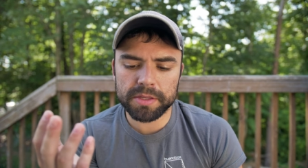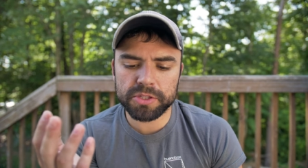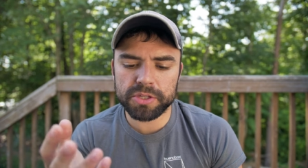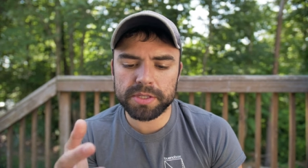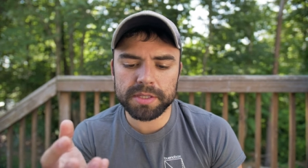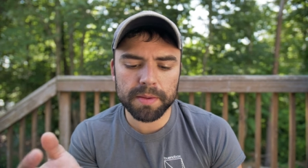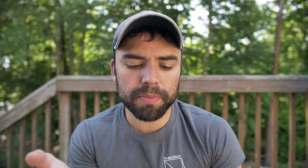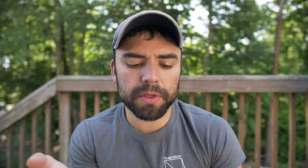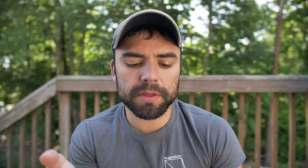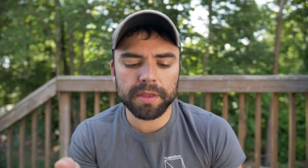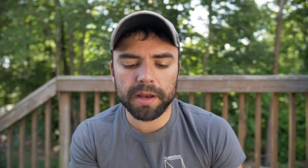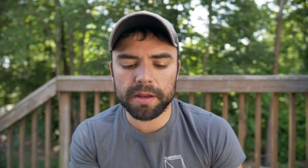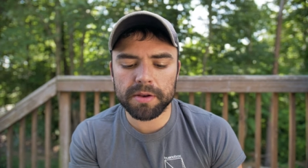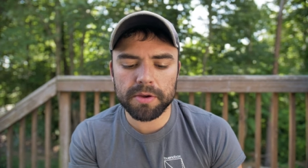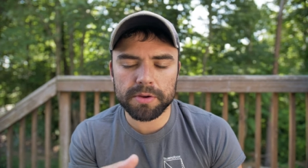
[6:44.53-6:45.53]
It's just something
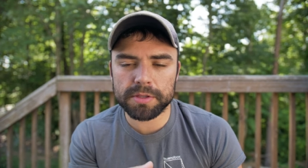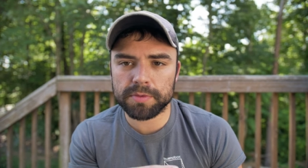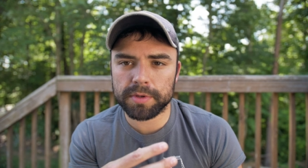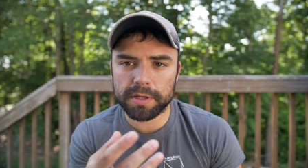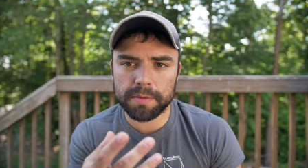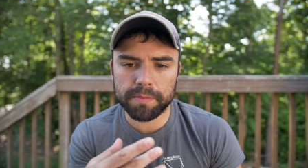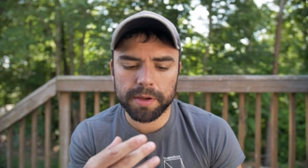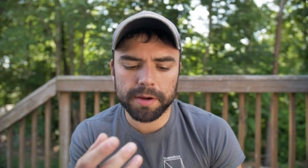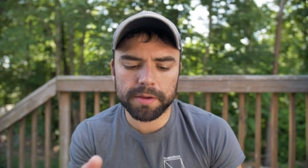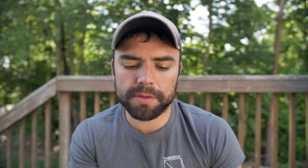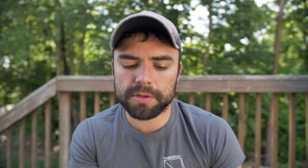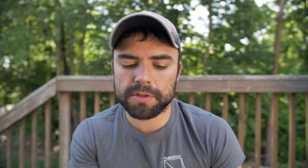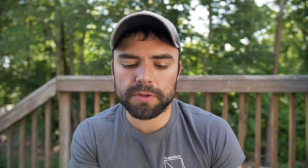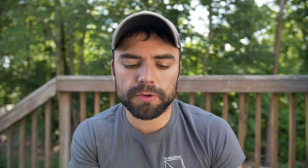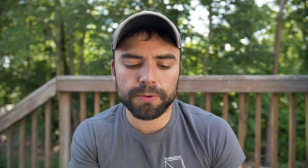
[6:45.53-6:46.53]
that I noticed when comparing
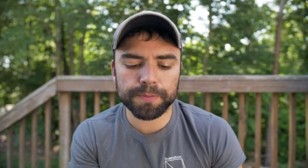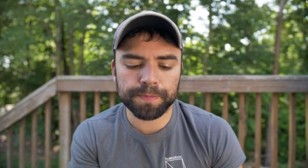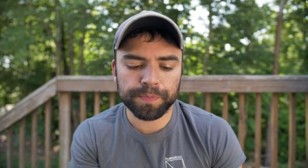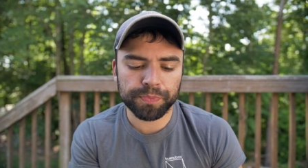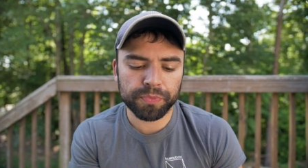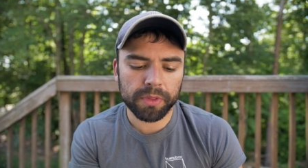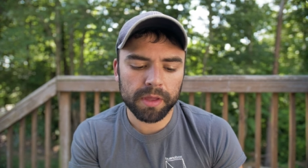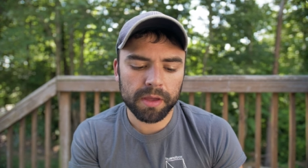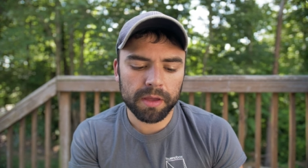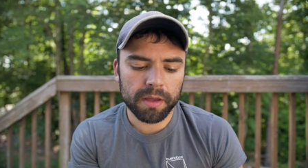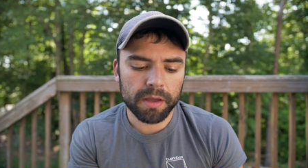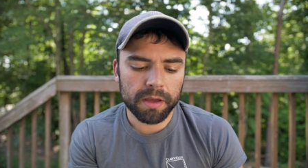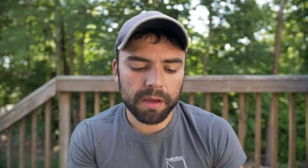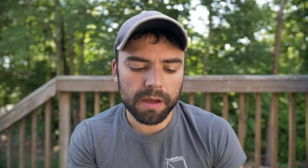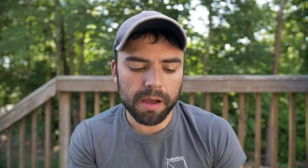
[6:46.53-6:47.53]
the two.
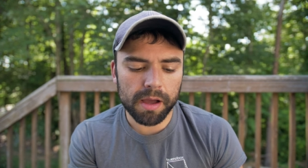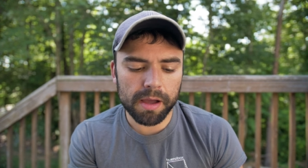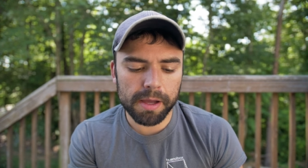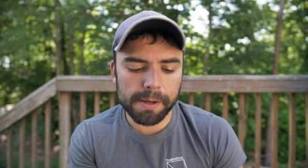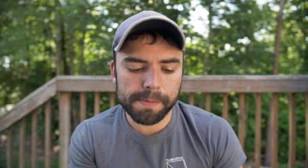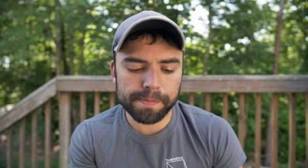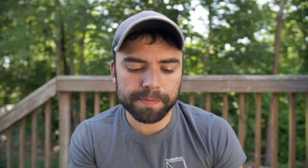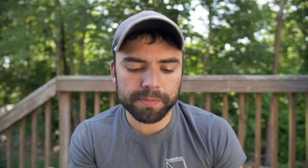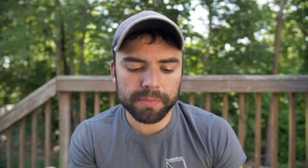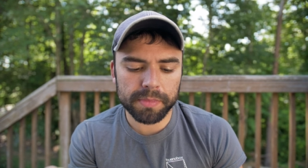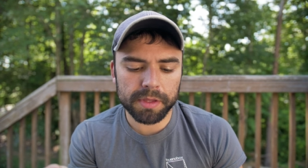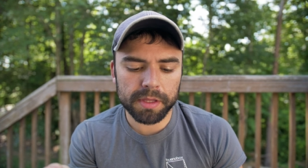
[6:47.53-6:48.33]
Um,